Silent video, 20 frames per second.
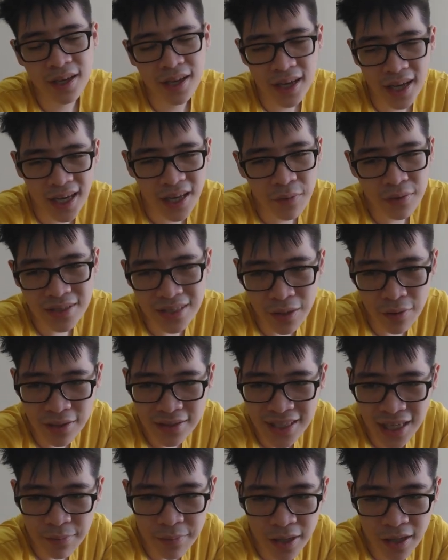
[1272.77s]
and he was
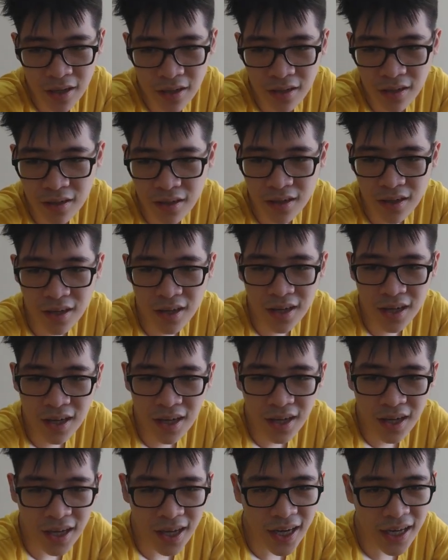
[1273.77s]
downtime here,
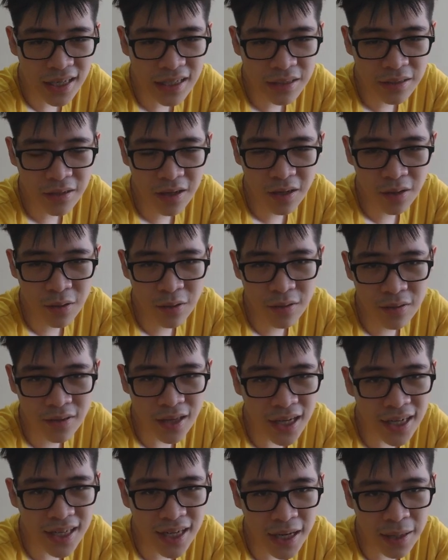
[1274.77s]
and
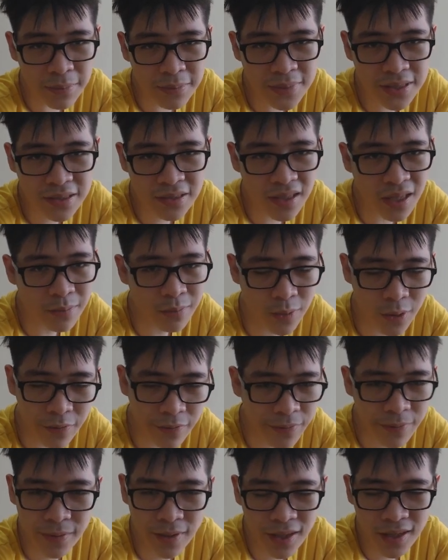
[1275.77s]
that comes to the move
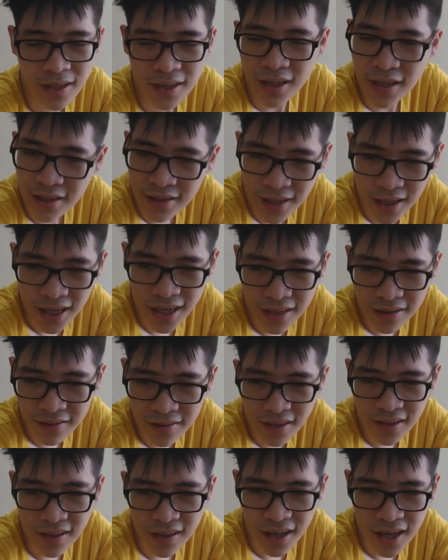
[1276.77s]
that I
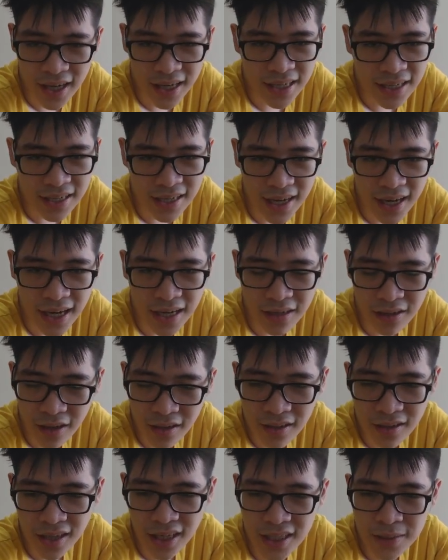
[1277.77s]
think I
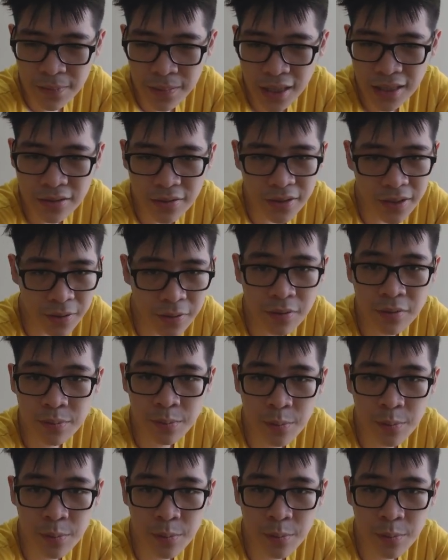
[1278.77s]
cannot explain to you,